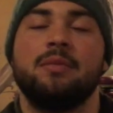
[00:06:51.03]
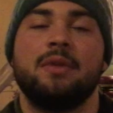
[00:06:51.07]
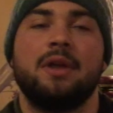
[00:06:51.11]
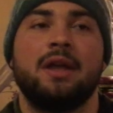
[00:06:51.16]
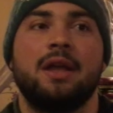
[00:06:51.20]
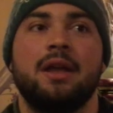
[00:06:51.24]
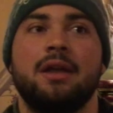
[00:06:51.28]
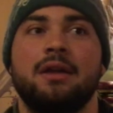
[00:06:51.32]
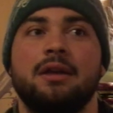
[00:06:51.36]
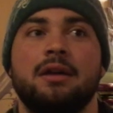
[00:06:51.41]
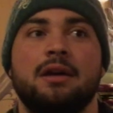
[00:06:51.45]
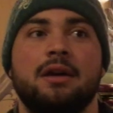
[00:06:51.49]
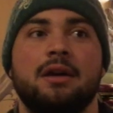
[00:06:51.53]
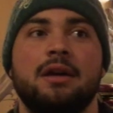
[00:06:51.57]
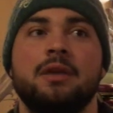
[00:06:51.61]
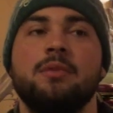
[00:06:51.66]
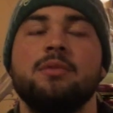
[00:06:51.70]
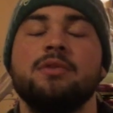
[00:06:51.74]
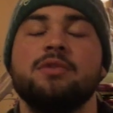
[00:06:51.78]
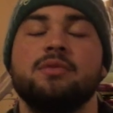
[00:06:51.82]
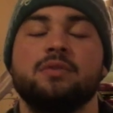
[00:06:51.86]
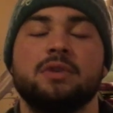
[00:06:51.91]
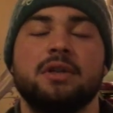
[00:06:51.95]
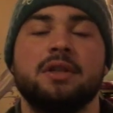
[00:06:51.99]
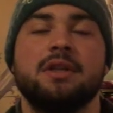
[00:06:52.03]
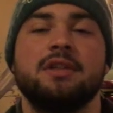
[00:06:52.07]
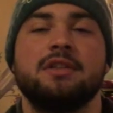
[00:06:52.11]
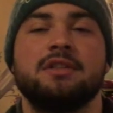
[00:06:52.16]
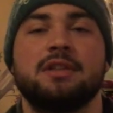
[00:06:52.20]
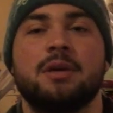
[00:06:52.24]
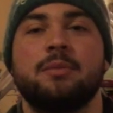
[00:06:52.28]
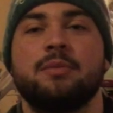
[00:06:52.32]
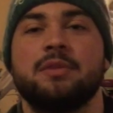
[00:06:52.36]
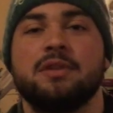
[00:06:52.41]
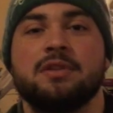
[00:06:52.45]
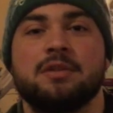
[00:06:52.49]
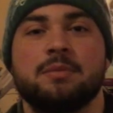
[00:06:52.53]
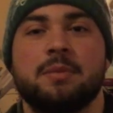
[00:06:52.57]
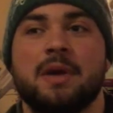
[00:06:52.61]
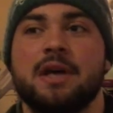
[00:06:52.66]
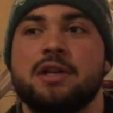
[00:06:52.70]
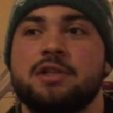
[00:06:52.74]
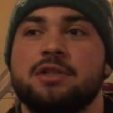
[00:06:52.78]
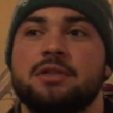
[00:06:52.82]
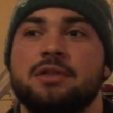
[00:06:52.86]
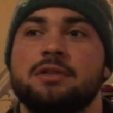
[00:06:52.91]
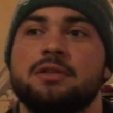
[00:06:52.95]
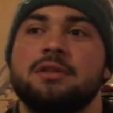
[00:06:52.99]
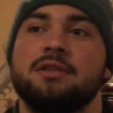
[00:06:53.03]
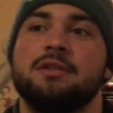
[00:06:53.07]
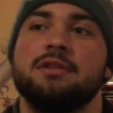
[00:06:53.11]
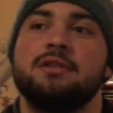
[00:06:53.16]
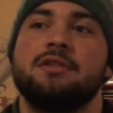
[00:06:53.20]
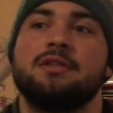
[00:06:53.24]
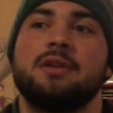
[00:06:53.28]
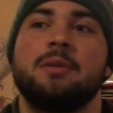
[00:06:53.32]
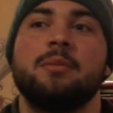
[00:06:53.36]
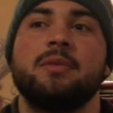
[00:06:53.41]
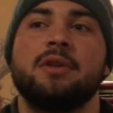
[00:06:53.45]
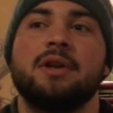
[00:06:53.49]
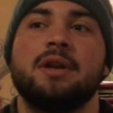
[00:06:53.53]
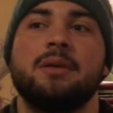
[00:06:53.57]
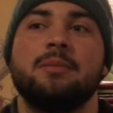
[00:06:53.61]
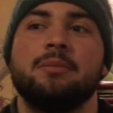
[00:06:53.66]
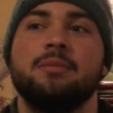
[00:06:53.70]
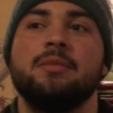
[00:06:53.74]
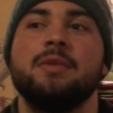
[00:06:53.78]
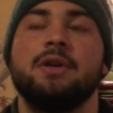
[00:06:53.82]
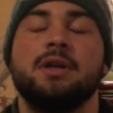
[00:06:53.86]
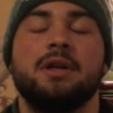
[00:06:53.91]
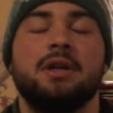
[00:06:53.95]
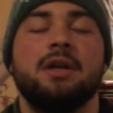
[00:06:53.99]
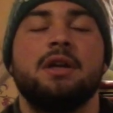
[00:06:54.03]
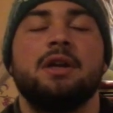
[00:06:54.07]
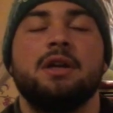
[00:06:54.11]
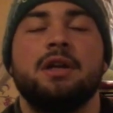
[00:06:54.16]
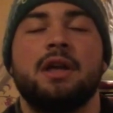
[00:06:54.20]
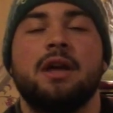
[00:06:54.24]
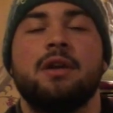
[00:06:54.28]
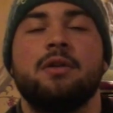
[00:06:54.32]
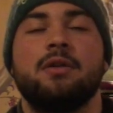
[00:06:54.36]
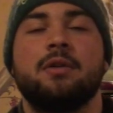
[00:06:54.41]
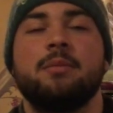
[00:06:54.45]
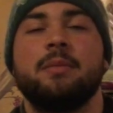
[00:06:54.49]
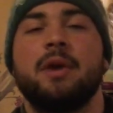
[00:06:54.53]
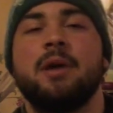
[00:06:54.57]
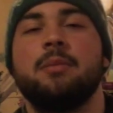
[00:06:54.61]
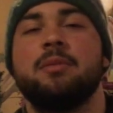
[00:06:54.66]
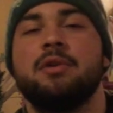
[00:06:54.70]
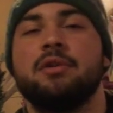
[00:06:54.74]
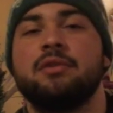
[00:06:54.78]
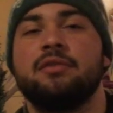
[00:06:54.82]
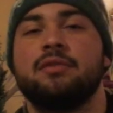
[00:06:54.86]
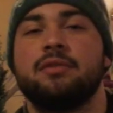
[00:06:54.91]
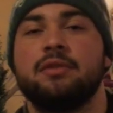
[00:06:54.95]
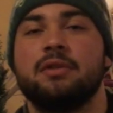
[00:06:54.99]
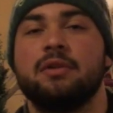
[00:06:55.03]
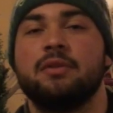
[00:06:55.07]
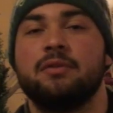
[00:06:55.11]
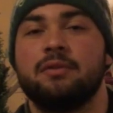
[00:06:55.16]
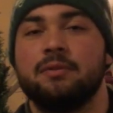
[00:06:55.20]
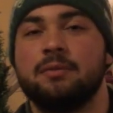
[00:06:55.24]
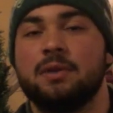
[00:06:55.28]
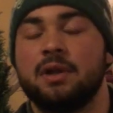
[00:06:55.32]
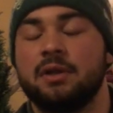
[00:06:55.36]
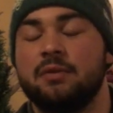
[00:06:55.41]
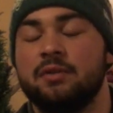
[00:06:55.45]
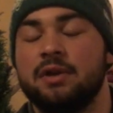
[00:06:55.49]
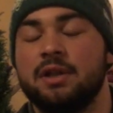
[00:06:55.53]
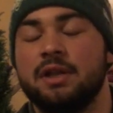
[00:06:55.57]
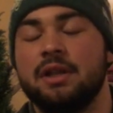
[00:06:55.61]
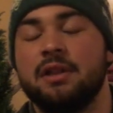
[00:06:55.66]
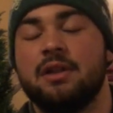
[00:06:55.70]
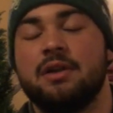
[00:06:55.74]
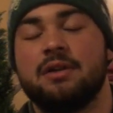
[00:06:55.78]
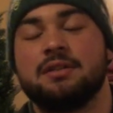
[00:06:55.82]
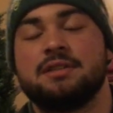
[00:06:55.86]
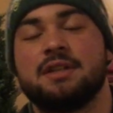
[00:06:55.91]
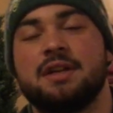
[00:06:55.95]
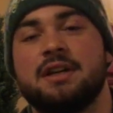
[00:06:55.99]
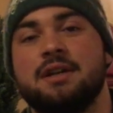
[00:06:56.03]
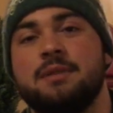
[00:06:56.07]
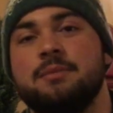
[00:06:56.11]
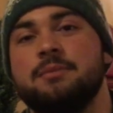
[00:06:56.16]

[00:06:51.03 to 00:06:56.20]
And it was really something special and something I'm going to remember for a really long time.